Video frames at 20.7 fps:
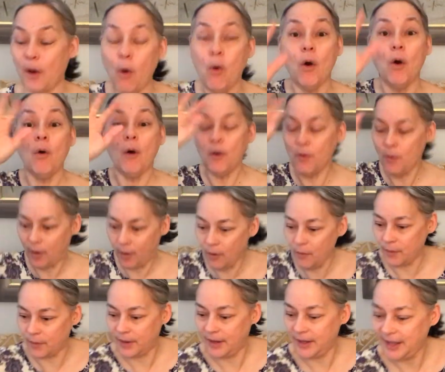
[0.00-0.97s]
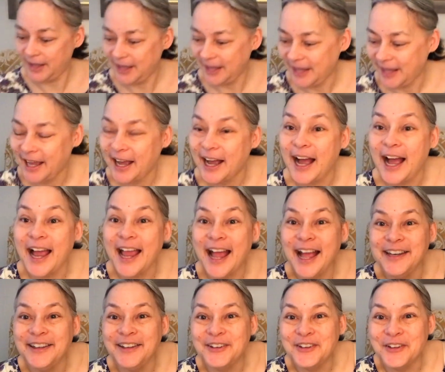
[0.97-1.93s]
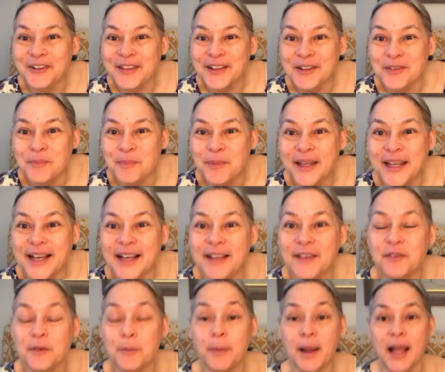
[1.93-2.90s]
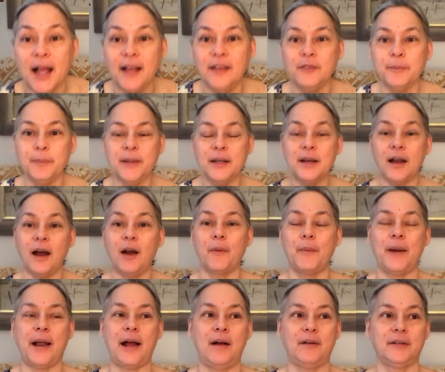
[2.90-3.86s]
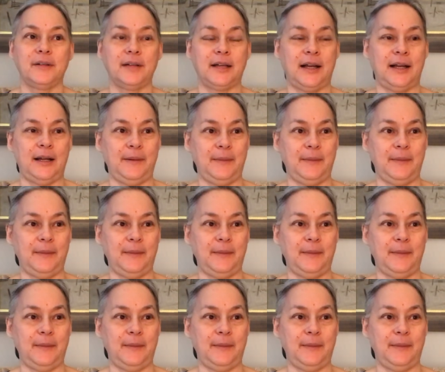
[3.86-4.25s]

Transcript: Oh, I had to do this because my husband around